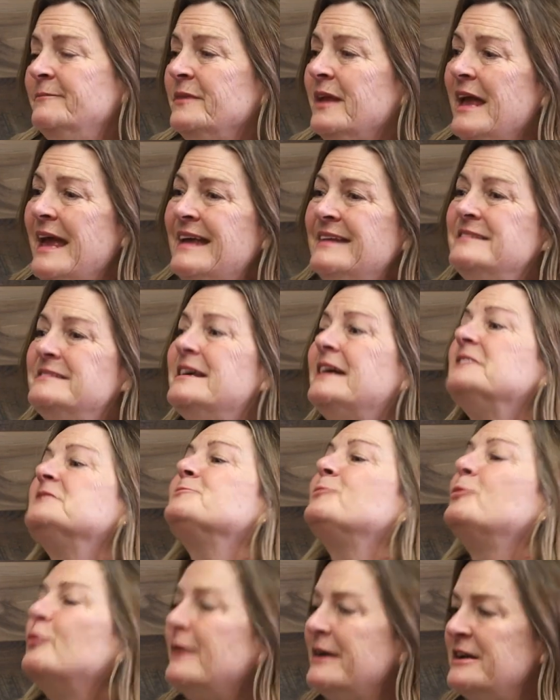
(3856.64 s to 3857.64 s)
and
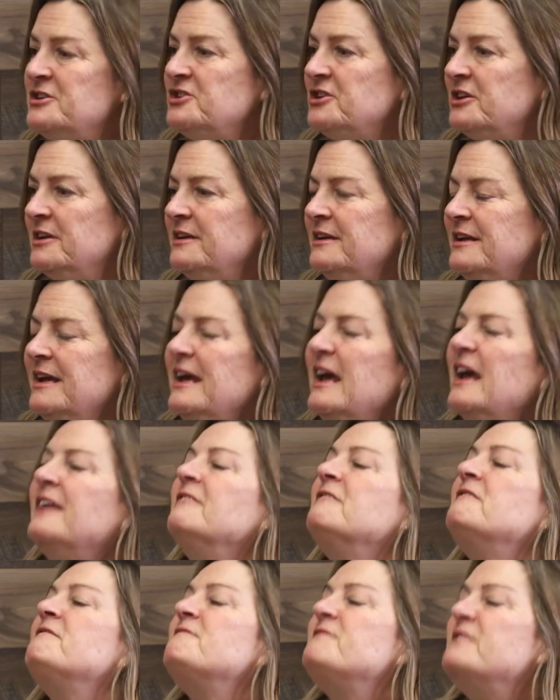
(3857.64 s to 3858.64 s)
desperation
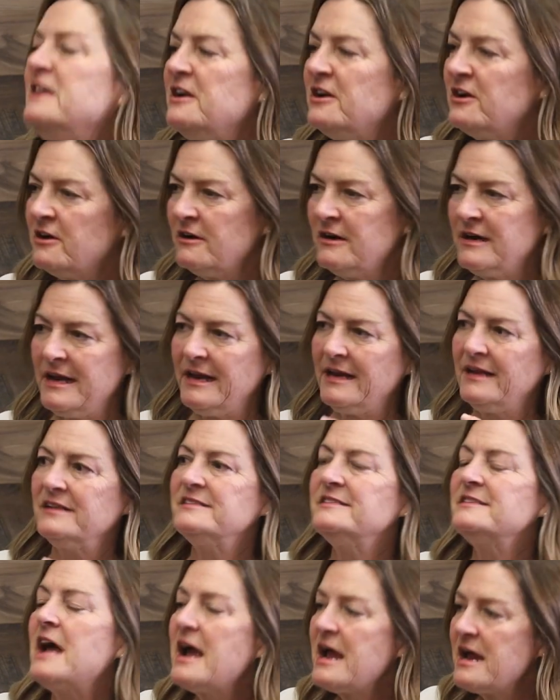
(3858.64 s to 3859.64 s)
and fear and
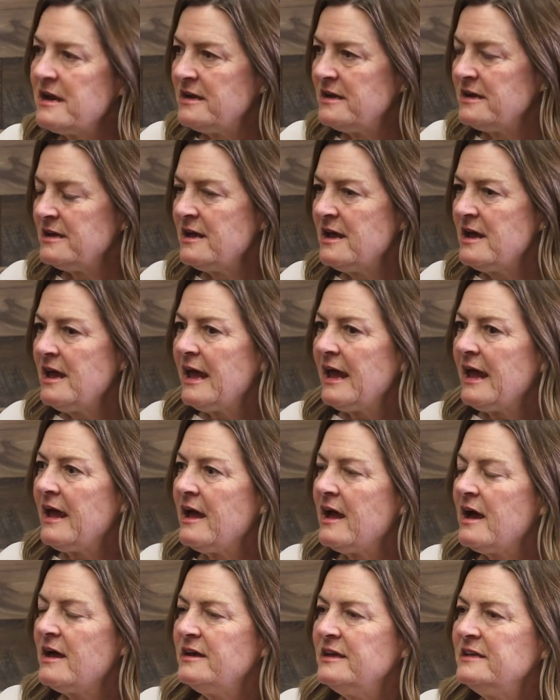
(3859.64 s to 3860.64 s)
anxiety
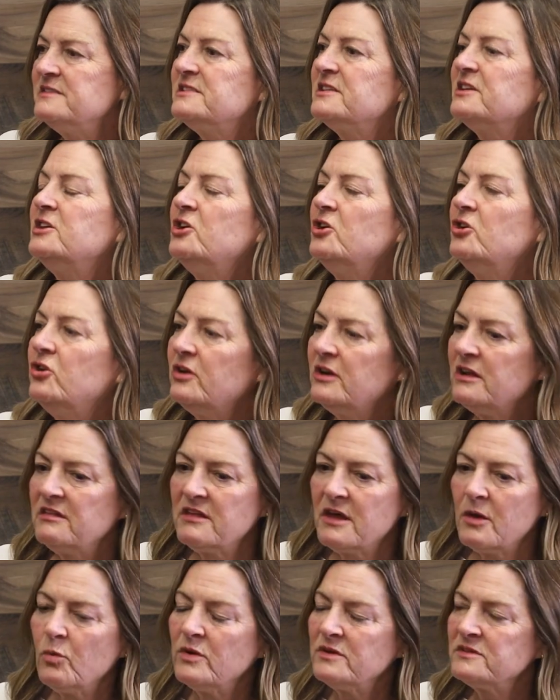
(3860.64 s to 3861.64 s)
and insecurity
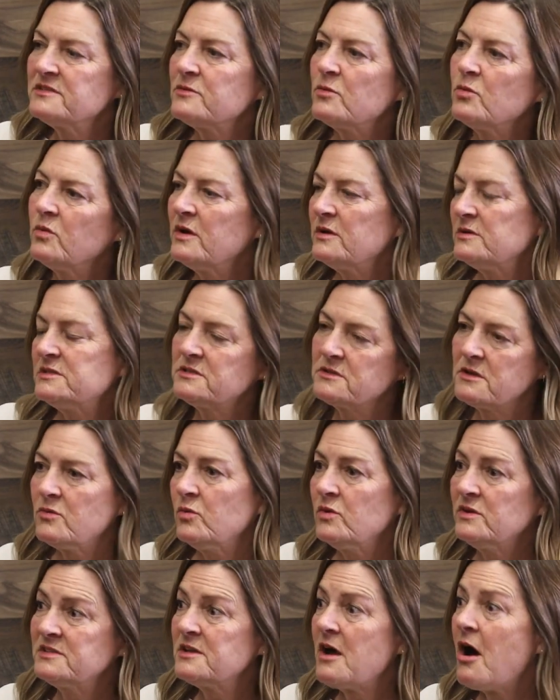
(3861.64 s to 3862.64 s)
that
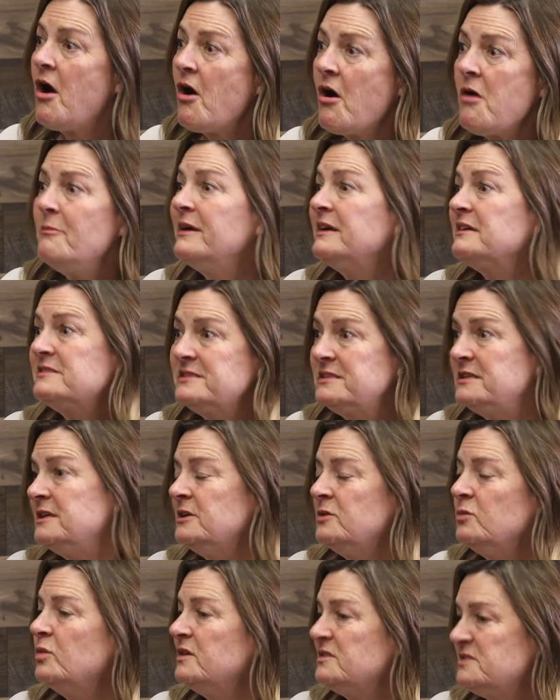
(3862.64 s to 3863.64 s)
was all mixed
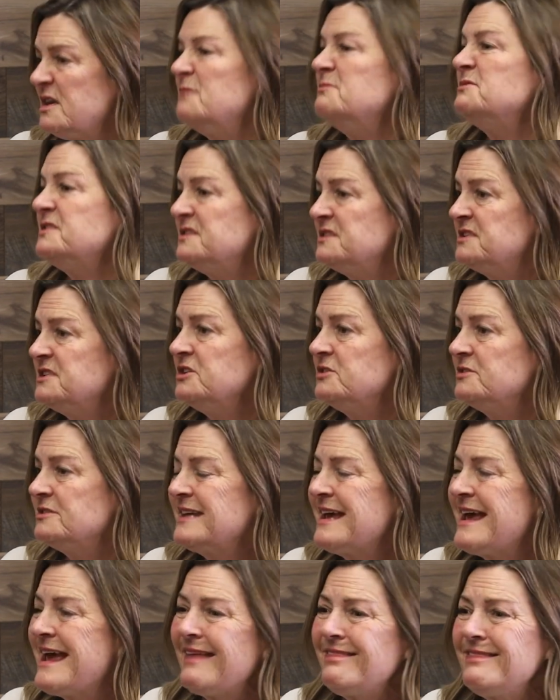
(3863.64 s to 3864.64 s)
in with substance use.
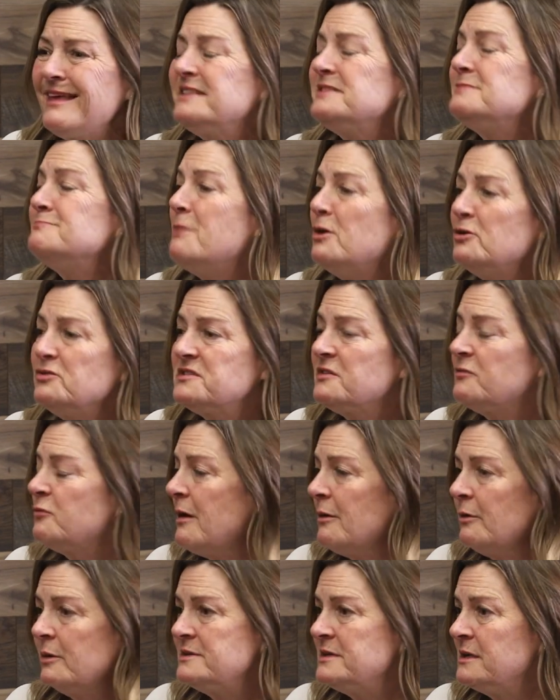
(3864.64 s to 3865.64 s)
Yeah. And that's most of
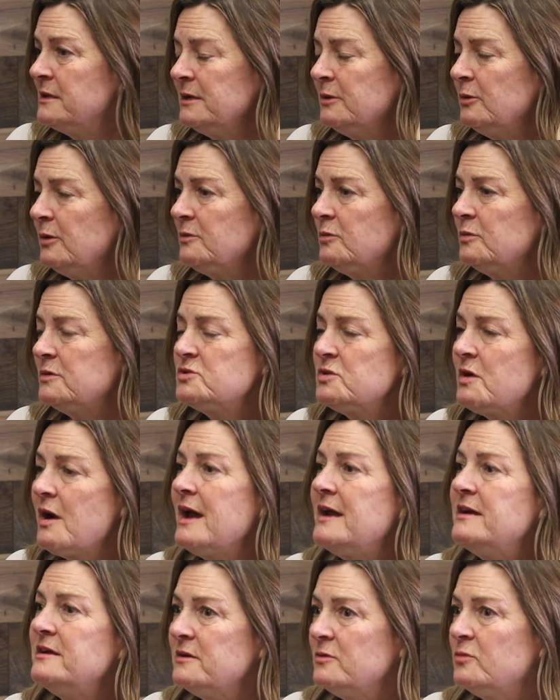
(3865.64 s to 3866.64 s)
what we're dealing with. We're
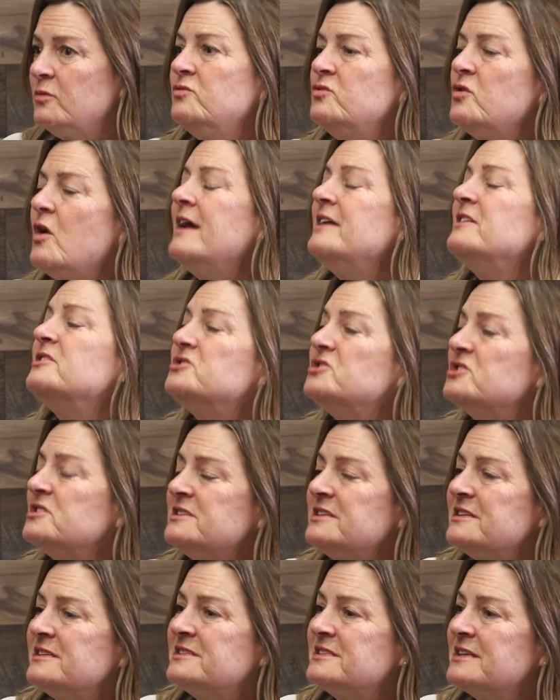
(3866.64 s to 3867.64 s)
trying to
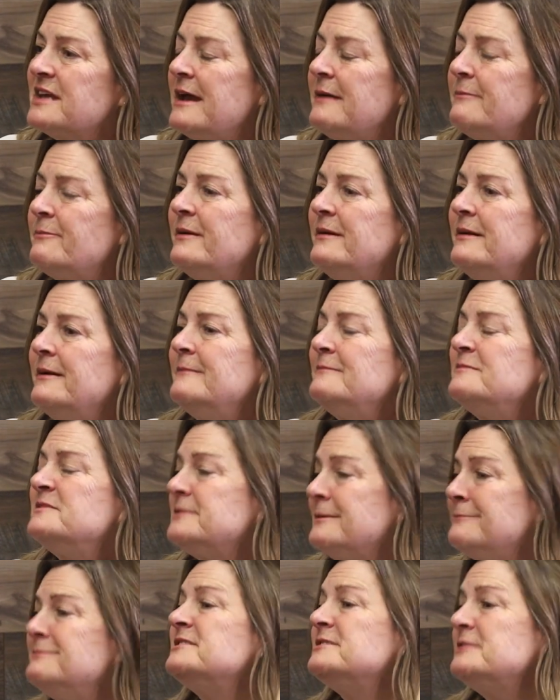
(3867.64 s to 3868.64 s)
just escape
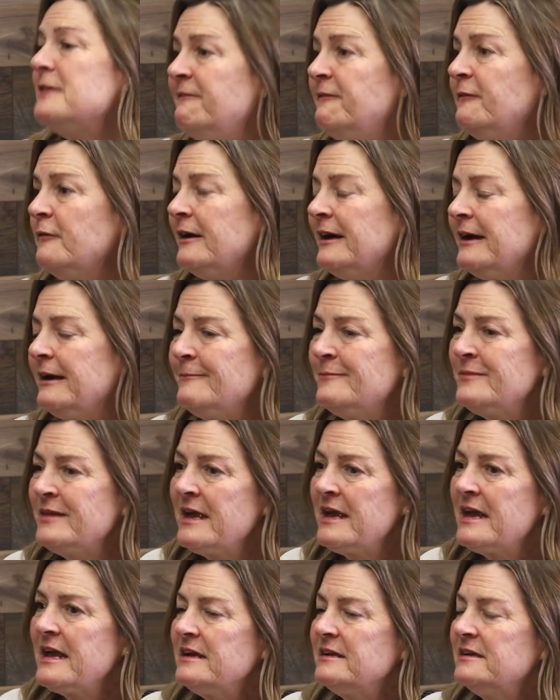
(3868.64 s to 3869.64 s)
some suffering.
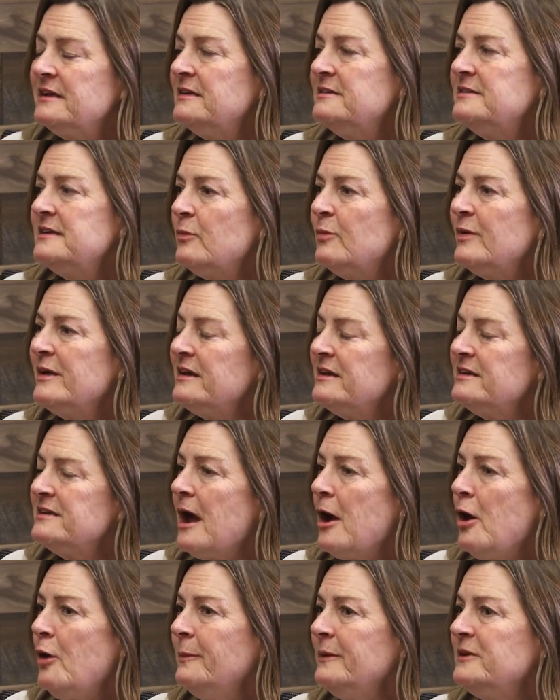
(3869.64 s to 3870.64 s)
Yeah. And we need to
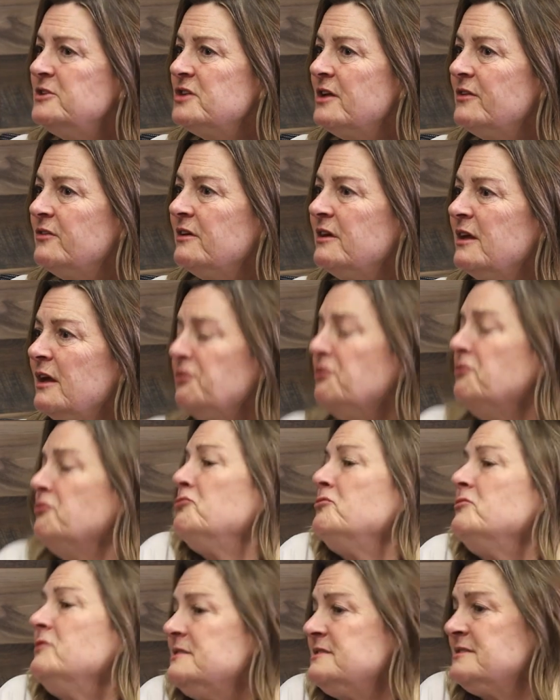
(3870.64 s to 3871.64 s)
help each other get
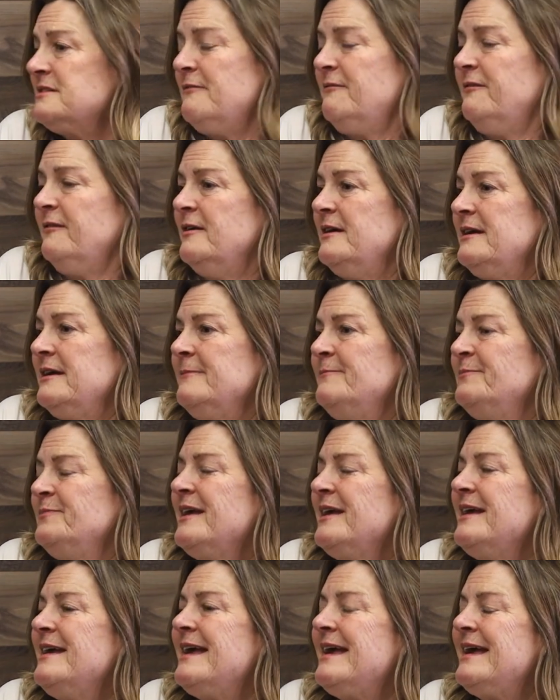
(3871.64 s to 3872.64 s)
through the suffering
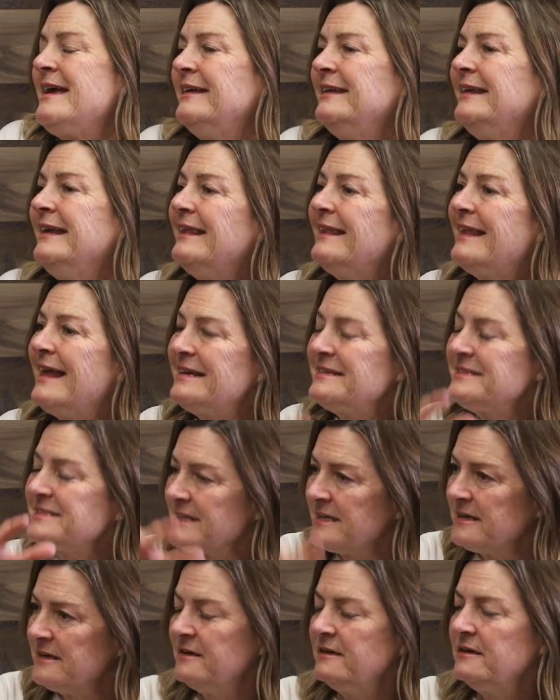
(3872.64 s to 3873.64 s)
and
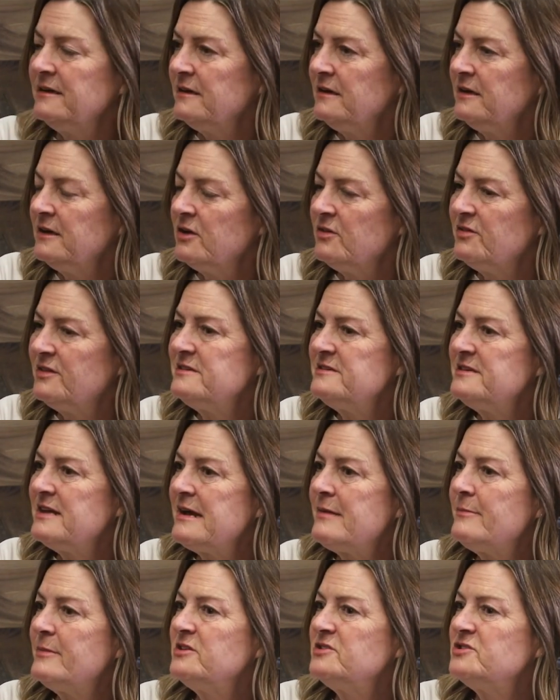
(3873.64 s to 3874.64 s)
lessen, the
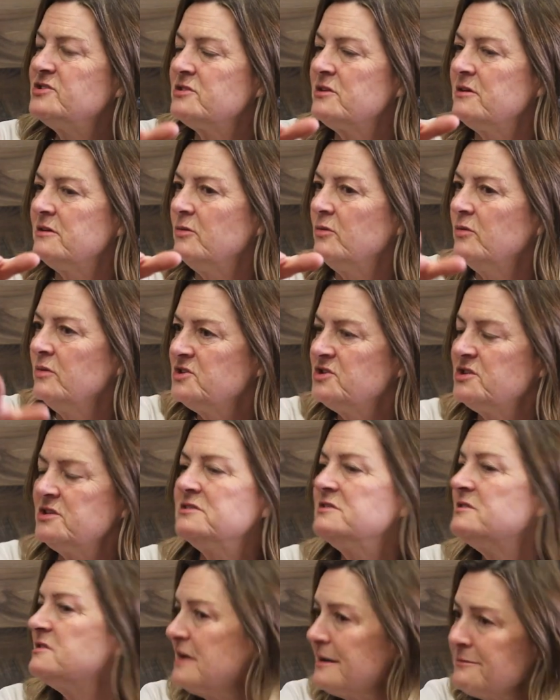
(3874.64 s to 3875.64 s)
damage, which
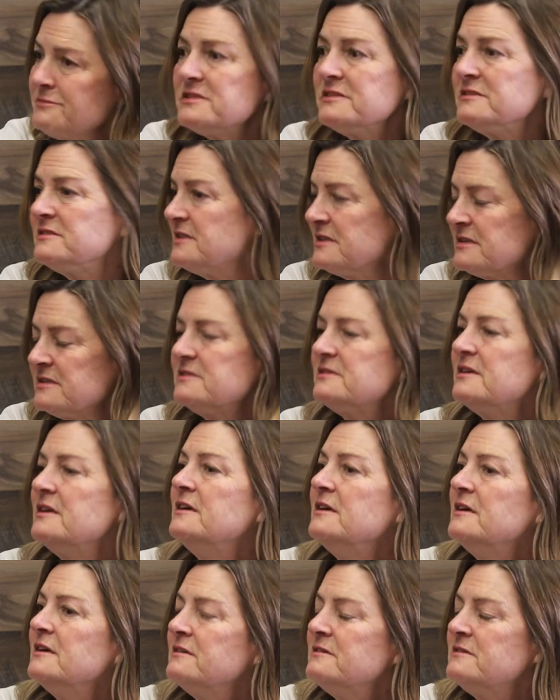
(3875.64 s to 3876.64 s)
is substances
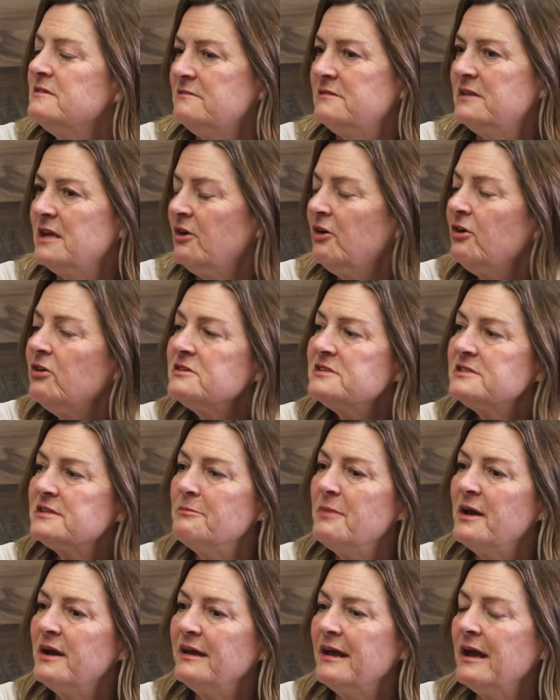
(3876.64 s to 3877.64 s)
that hurt
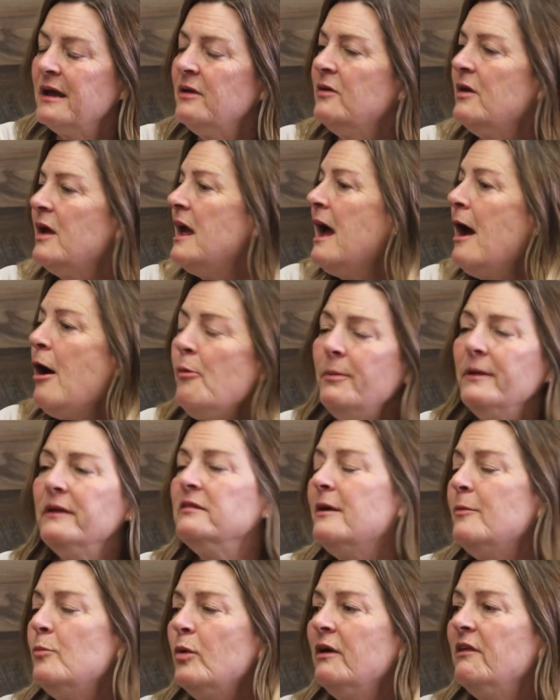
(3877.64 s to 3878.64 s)
somebody, and helping
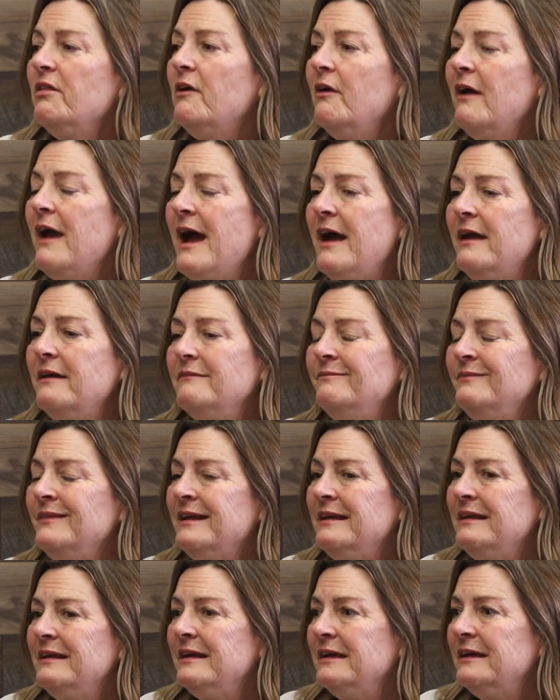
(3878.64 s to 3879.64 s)
them where they're at,
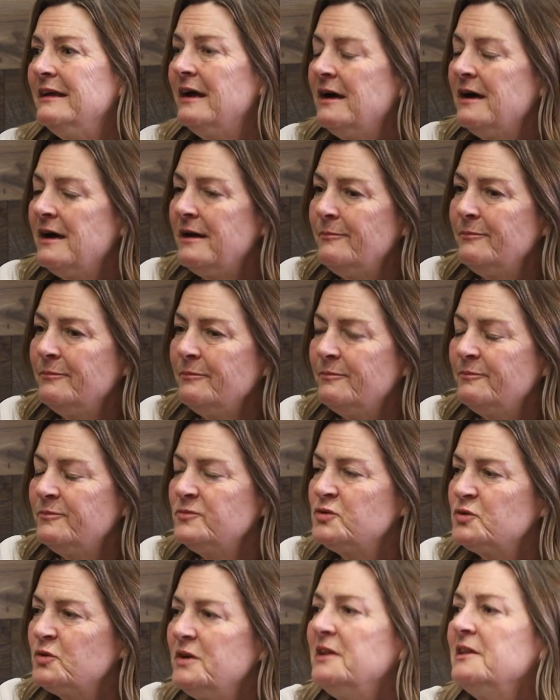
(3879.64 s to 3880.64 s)

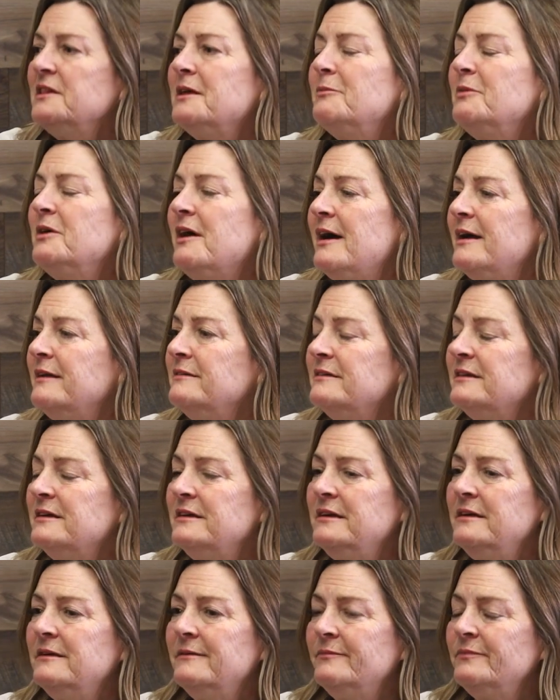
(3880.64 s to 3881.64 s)
treating them
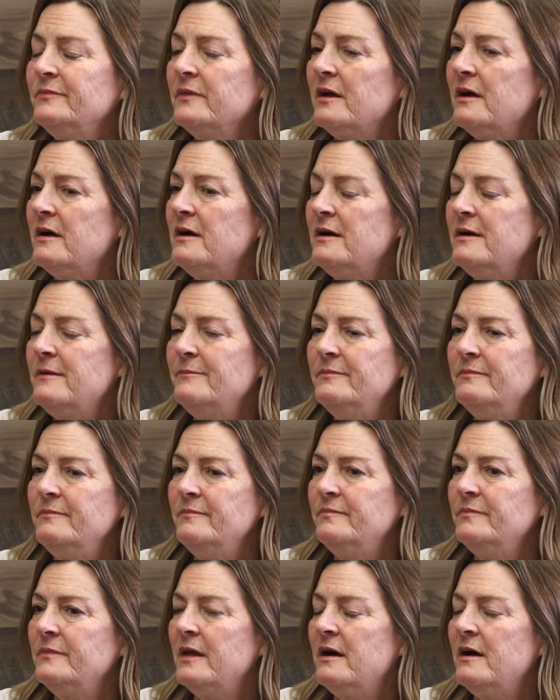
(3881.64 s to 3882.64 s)
kindly.
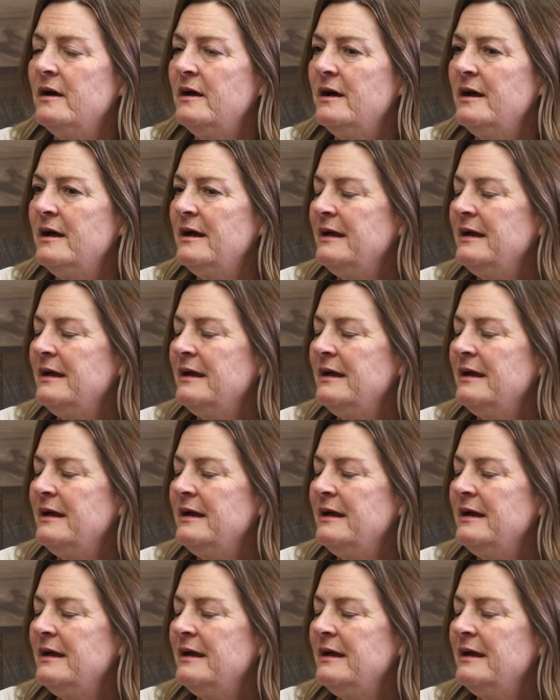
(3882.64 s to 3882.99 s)
A